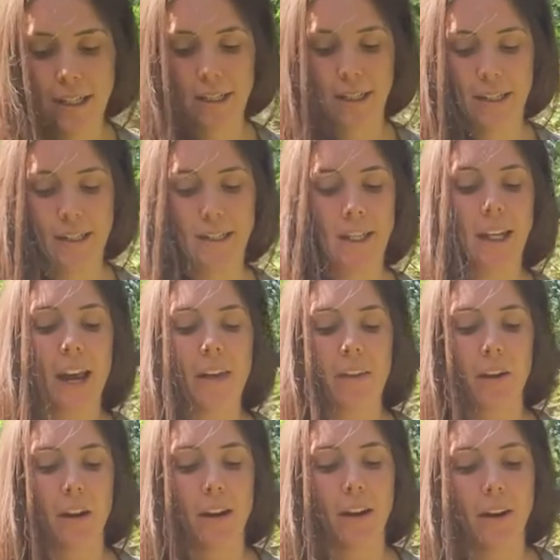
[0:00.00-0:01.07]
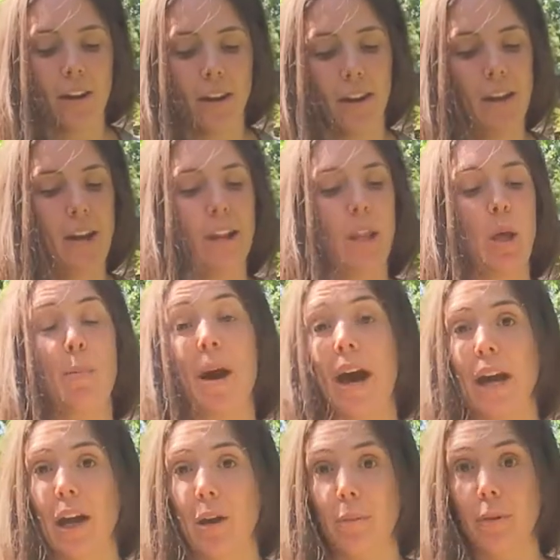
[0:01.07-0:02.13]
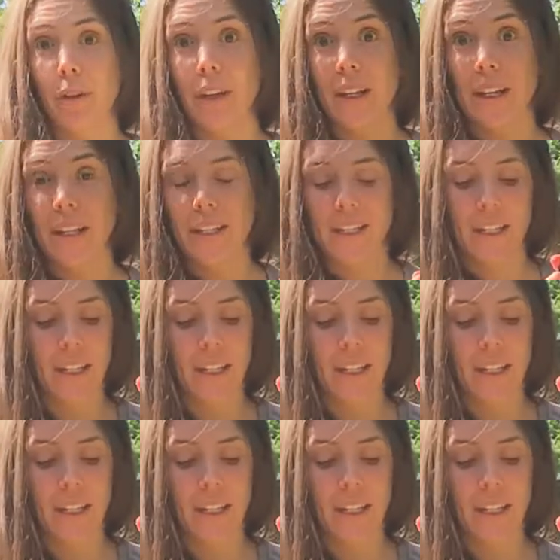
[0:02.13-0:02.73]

together they pack up really nicely.